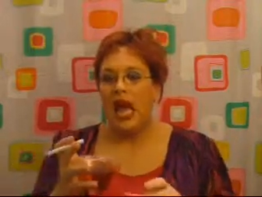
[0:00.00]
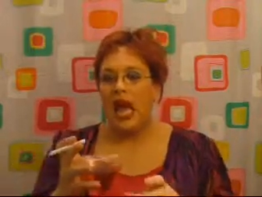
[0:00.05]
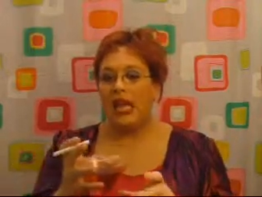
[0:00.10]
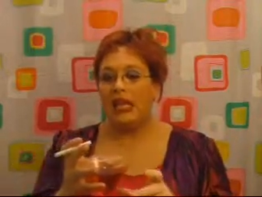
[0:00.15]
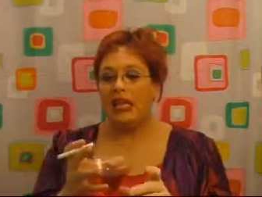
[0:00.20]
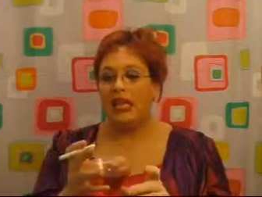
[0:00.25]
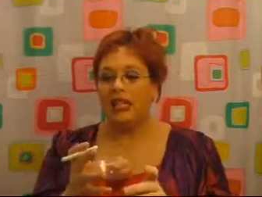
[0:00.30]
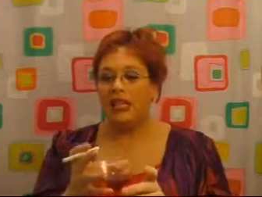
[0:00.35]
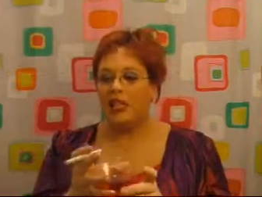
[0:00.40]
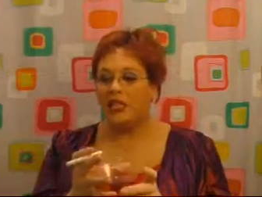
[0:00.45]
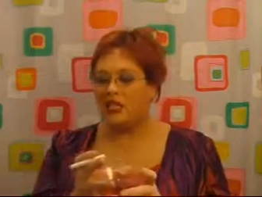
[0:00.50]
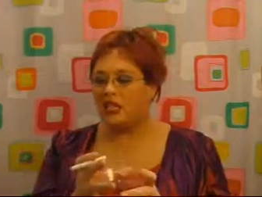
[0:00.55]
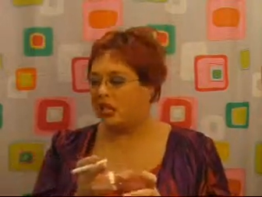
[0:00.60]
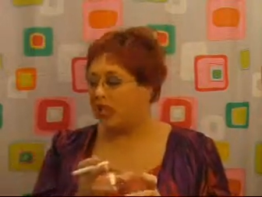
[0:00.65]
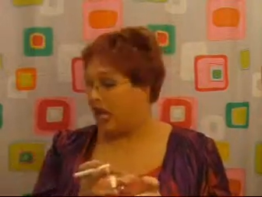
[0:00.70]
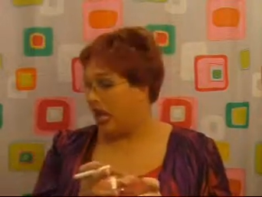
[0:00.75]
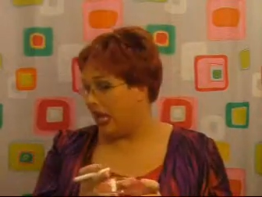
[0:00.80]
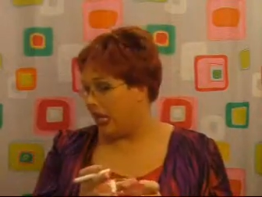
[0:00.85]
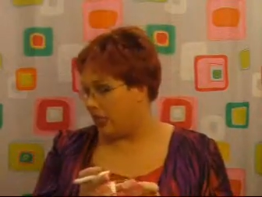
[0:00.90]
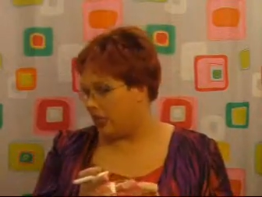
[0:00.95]
And then there's
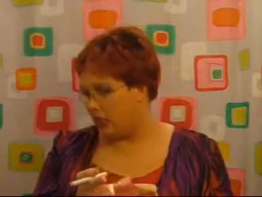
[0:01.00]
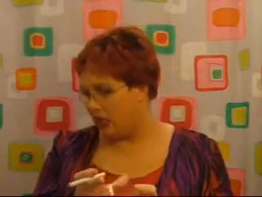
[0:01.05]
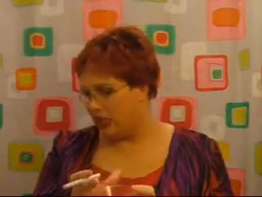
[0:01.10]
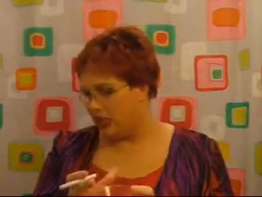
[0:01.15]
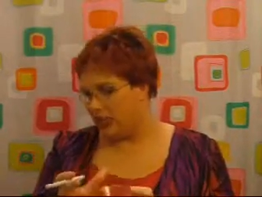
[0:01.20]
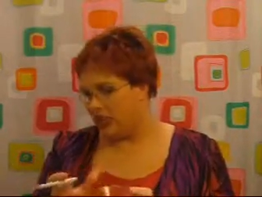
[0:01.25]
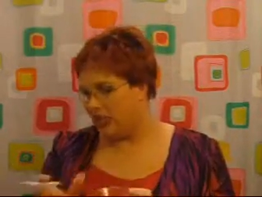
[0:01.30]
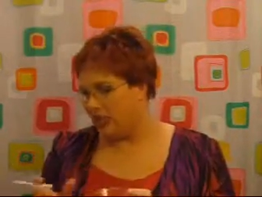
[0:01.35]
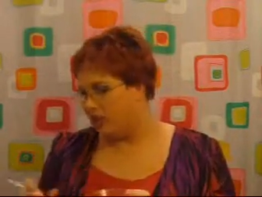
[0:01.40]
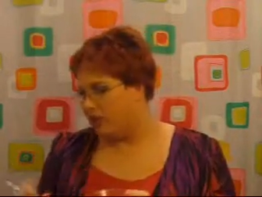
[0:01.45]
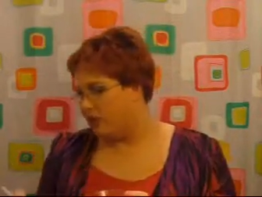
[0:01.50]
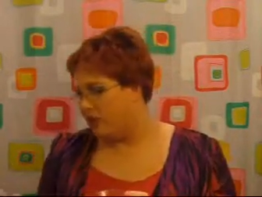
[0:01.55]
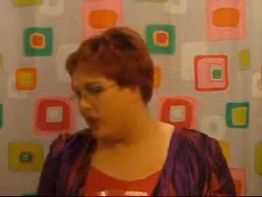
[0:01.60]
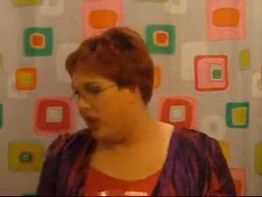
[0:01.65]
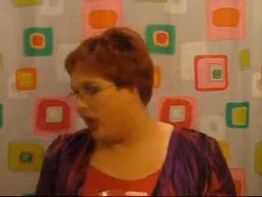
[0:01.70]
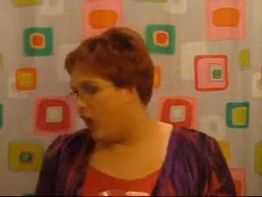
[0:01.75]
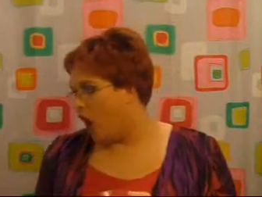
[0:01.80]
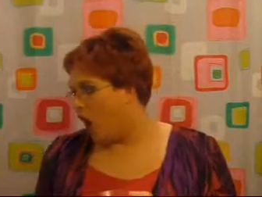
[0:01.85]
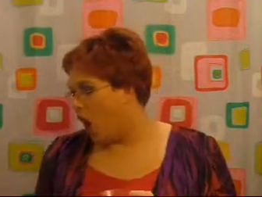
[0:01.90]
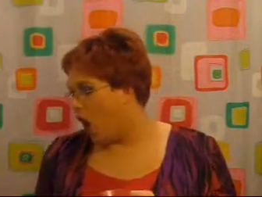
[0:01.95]
the Asians.
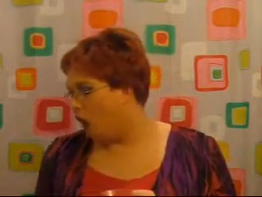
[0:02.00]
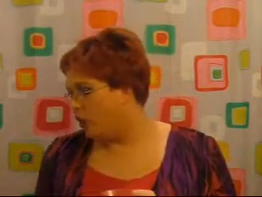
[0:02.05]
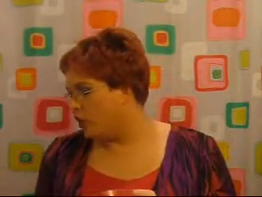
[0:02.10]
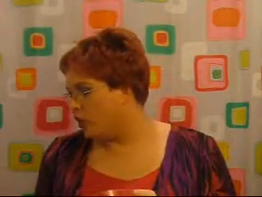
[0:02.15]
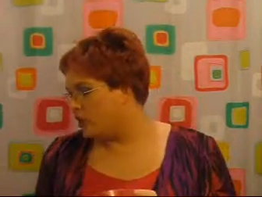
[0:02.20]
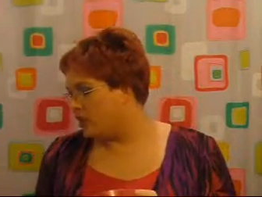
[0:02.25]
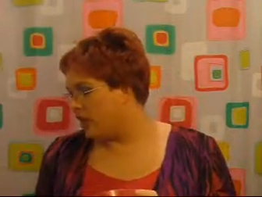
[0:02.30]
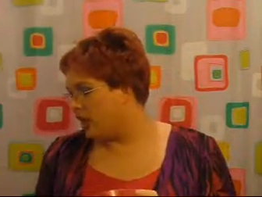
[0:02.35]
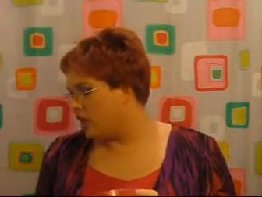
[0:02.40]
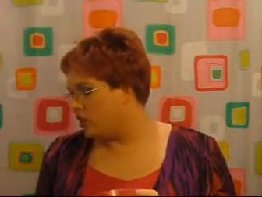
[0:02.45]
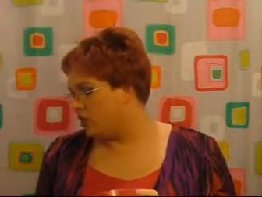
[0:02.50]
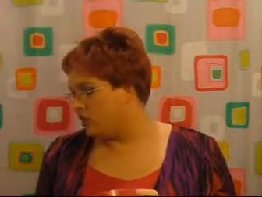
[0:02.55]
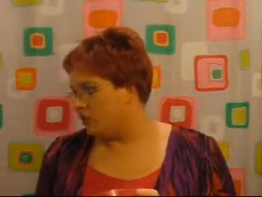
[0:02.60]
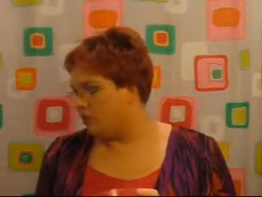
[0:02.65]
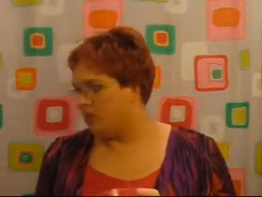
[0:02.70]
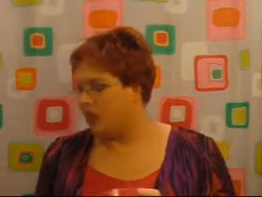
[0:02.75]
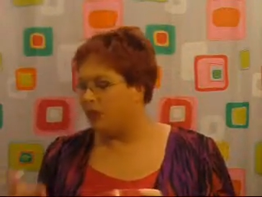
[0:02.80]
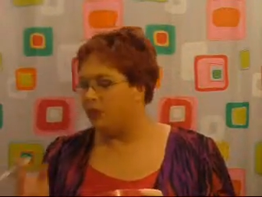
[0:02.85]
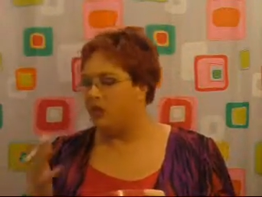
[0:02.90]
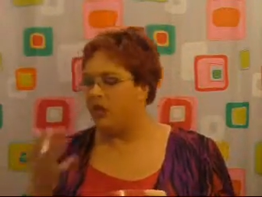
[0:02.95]
All those
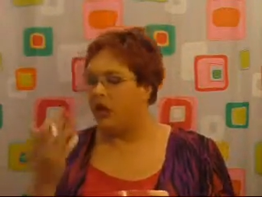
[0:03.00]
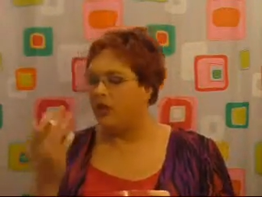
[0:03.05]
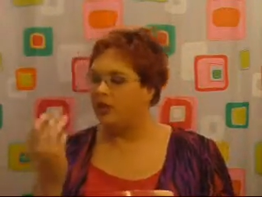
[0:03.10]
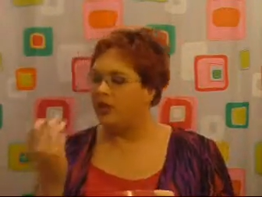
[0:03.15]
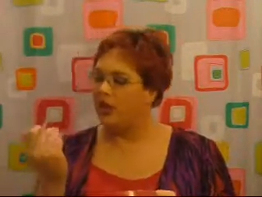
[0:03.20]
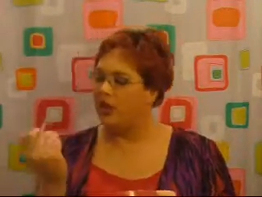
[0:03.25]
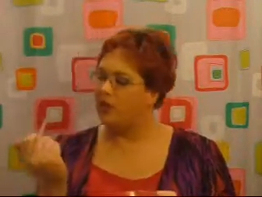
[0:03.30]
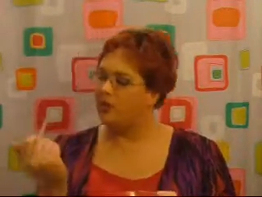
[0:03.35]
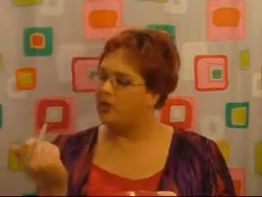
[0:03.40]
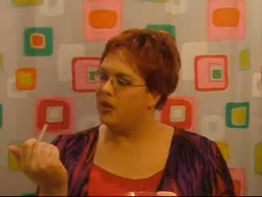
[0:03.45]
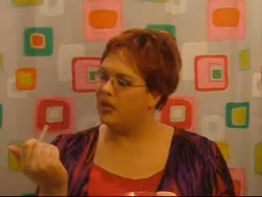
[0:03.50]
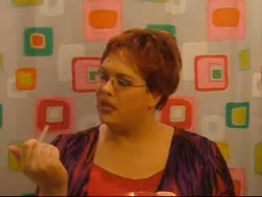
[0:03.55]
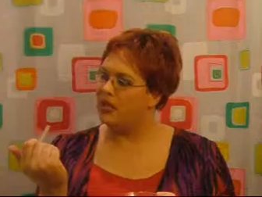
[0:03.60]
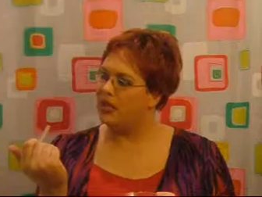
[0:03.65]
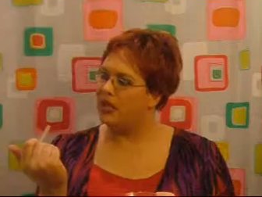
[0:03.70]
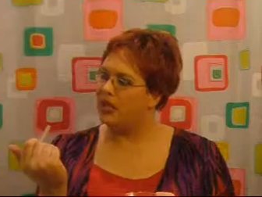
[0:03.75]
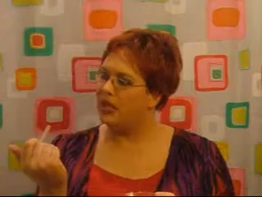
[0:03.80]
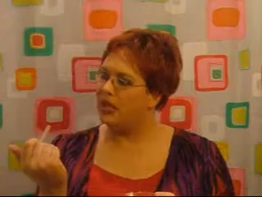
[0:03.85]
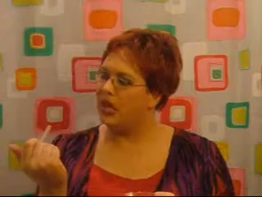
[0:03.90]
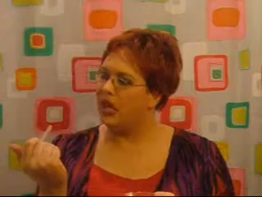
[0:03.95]
Asian people out there. Is my
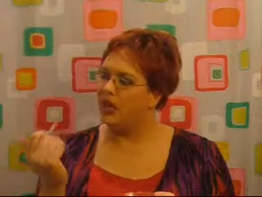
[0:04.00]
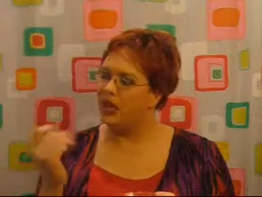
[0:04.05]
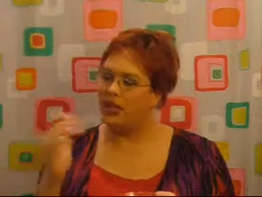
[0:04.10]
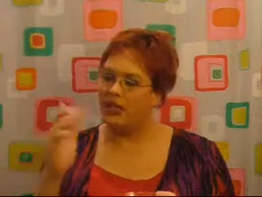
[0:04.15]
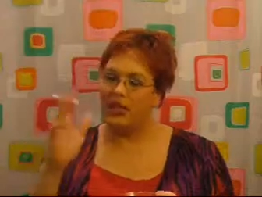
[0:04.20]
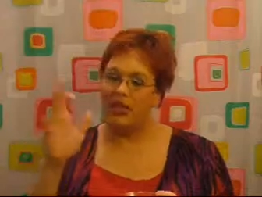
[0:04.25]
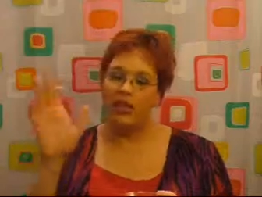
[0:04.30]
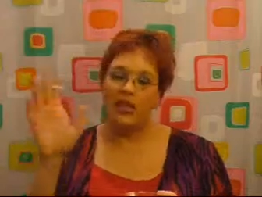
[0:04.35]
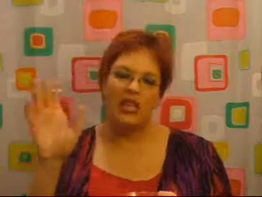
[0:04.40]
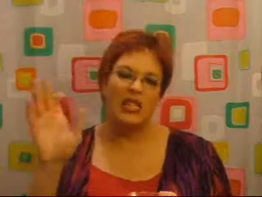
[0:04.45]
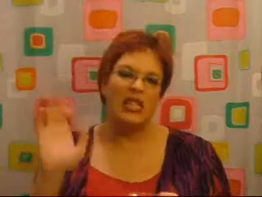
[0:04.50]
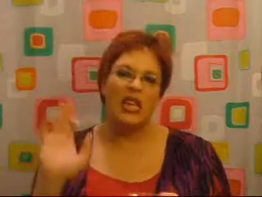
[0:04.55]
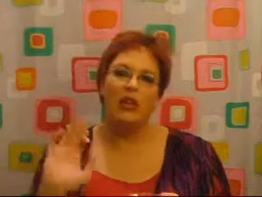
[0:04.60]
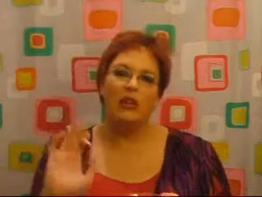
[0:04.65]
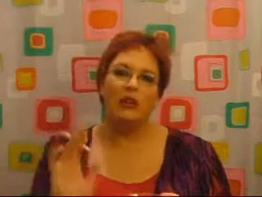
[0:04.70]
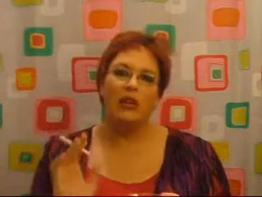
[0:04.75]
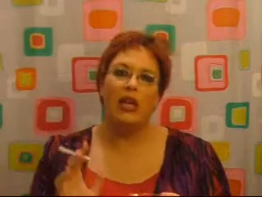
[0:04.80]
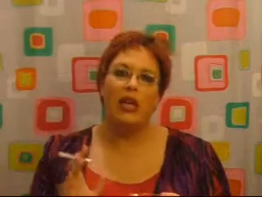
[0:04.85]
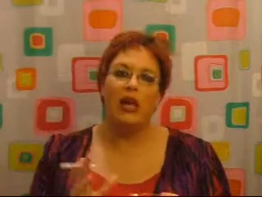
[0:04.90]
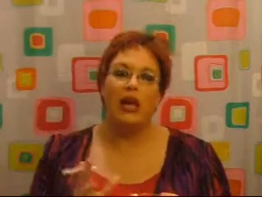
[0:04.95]
ciggy out? I think it is. I
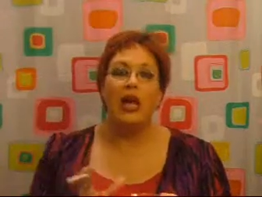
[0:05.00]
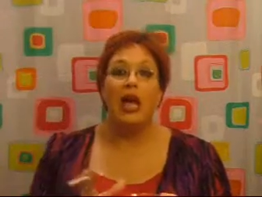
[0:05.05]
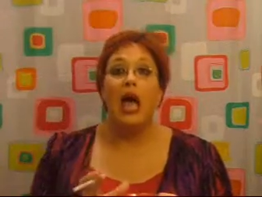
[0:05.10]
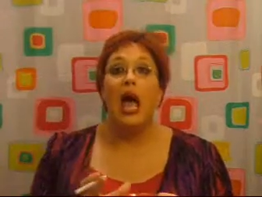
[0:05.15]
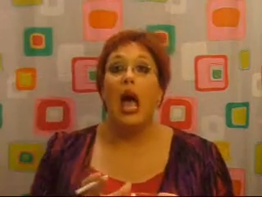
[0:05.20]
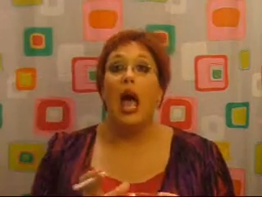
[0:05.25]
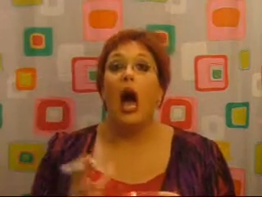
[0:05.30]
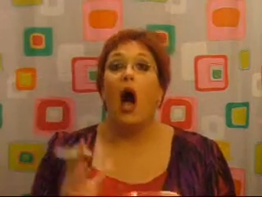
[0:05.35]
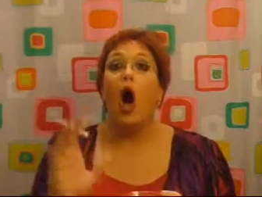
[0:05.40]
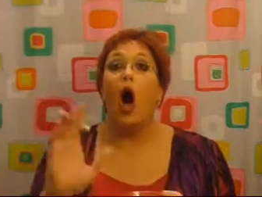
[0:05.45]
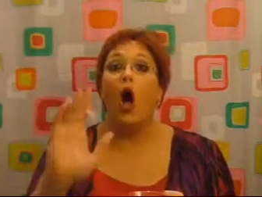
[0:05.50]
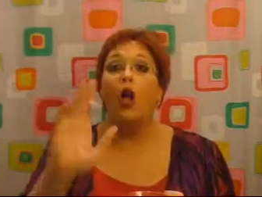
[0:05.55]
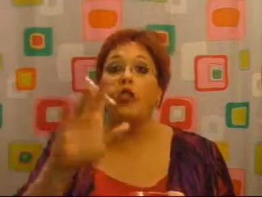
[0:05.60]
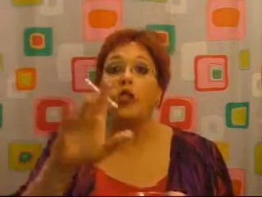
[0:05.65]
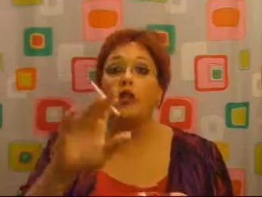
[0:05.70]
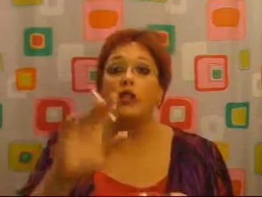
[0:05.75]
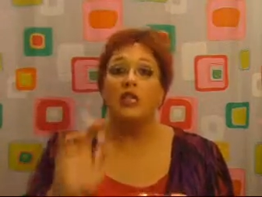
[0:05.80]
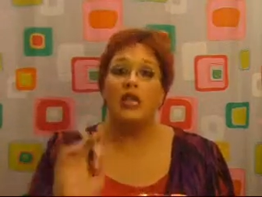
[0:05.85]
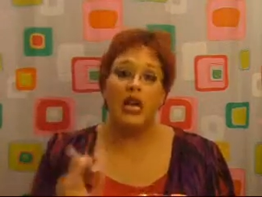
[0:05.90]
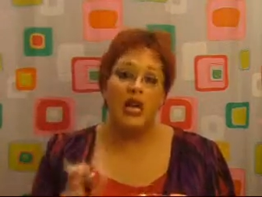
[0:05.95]
don't care.
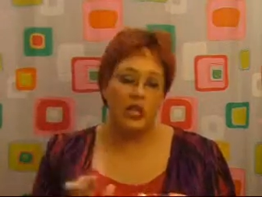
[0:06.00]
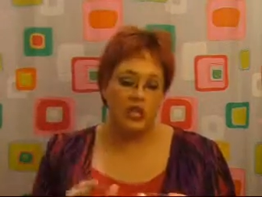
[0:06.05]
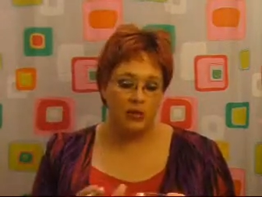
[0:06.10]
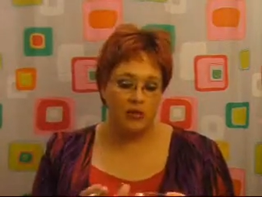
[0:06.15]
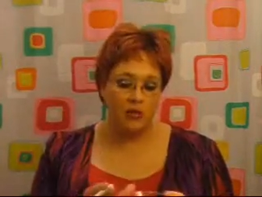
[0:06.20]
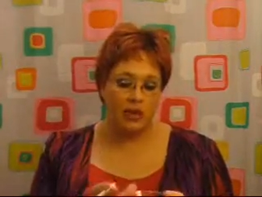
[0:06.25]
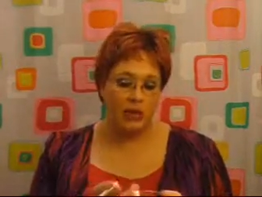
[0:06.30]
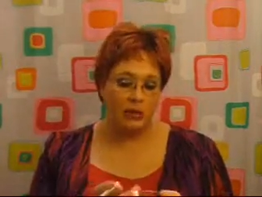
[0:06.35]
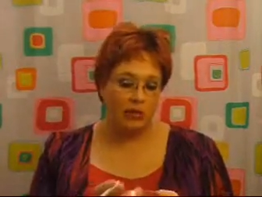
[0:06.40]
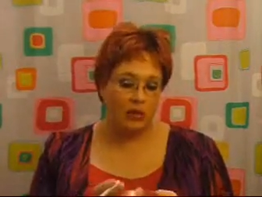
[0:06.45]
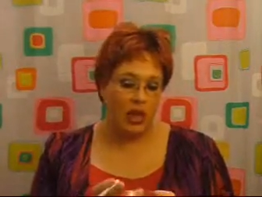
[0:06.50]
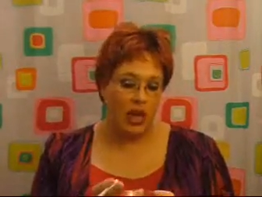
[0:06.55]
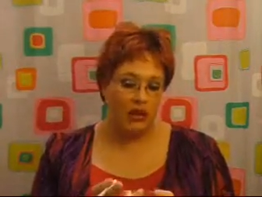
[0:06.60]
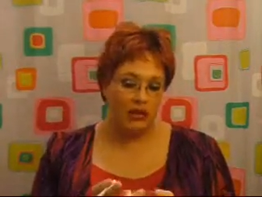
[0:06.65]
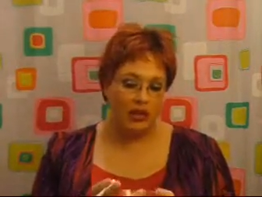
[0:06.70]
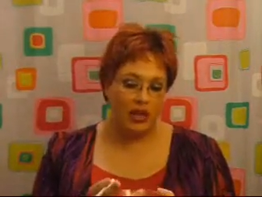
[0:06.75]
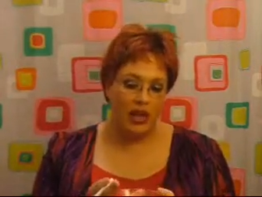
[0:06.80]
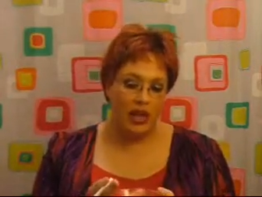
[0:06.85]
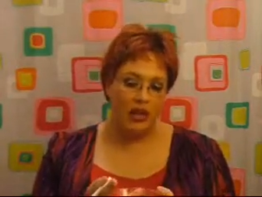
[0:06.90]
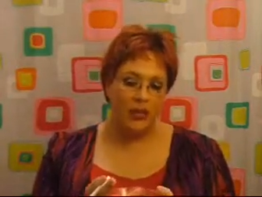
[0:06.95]
All those Asian people
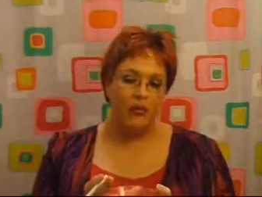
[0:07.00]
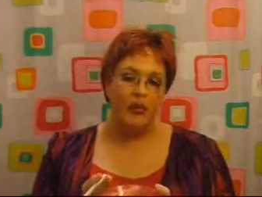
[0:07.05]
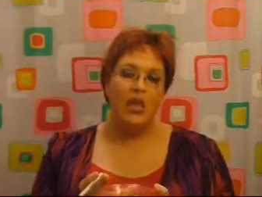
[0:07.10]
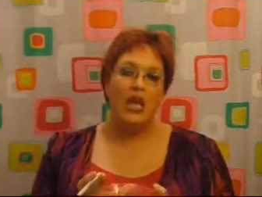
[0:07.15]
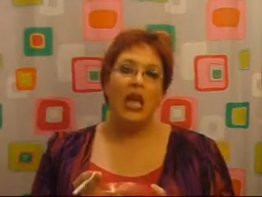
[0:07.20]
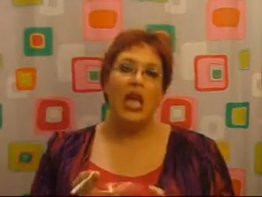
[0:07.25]
out there,